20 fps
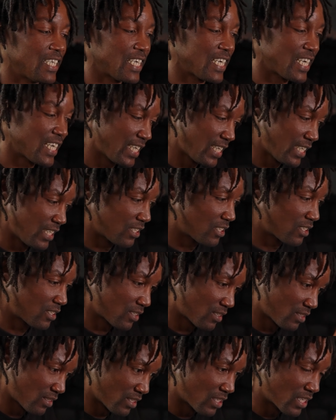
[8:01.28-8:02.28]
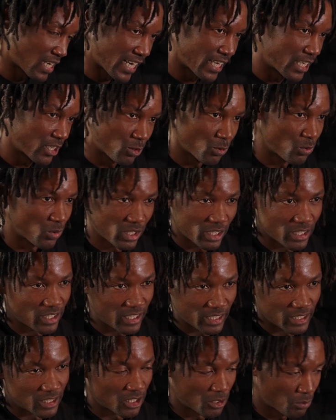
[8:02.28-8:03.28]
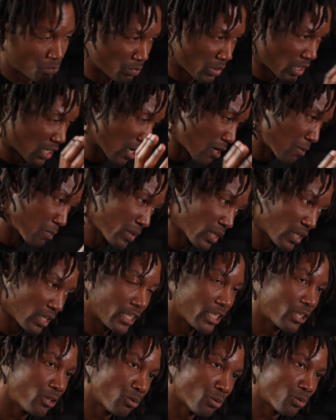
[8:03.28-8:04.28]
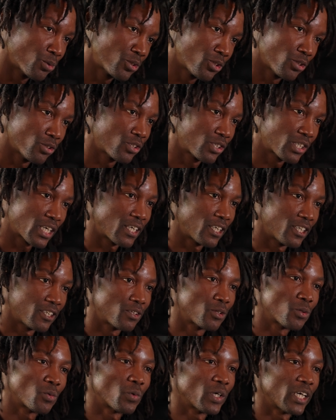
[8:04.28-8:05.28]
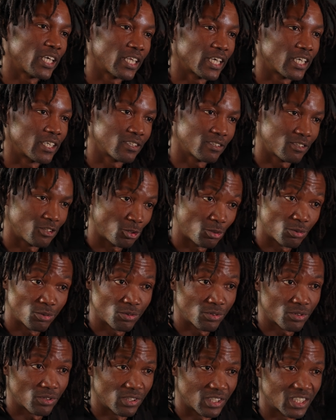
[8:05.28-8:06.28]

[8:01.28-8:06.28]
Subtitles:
in its, like, it's become illegal to sell it the way that you used to.